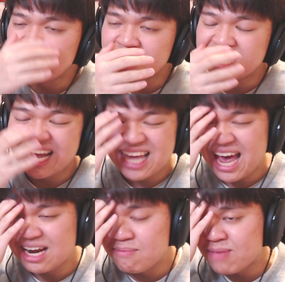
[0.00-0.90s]

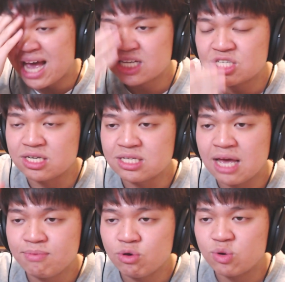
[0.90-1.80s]
can't imagine
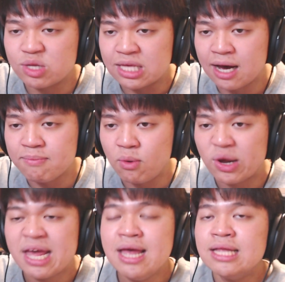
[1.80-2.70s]
debuting with Young
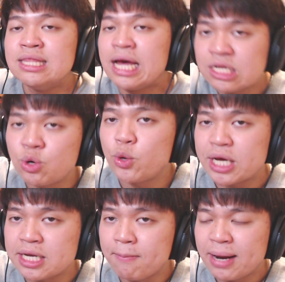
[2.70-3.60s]
Boy then
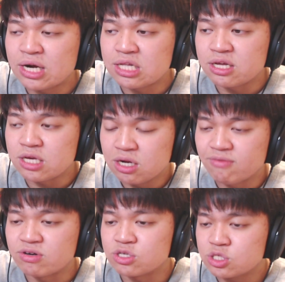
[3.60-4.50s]
going into Parallel
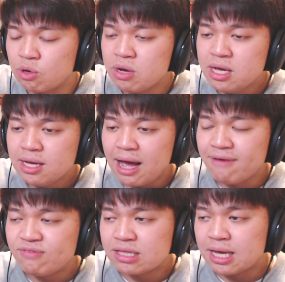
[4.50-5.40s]
Universe. So I
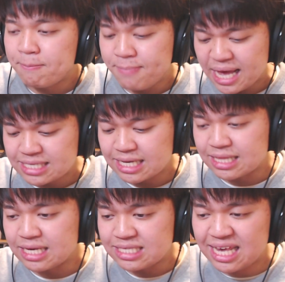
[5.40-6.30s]
feel like
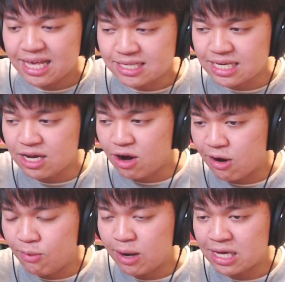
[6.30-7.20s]
basically
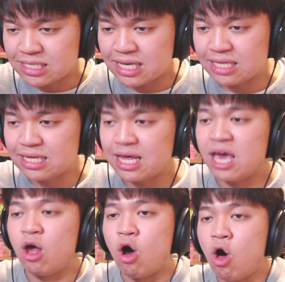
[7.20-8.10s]
TLDR, what I said
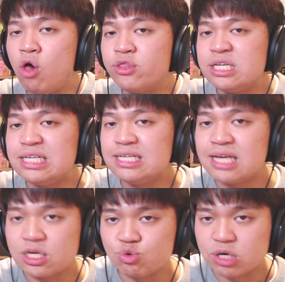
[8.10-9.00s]
today, all the
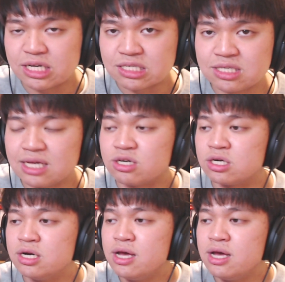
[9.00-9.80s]
details were considered.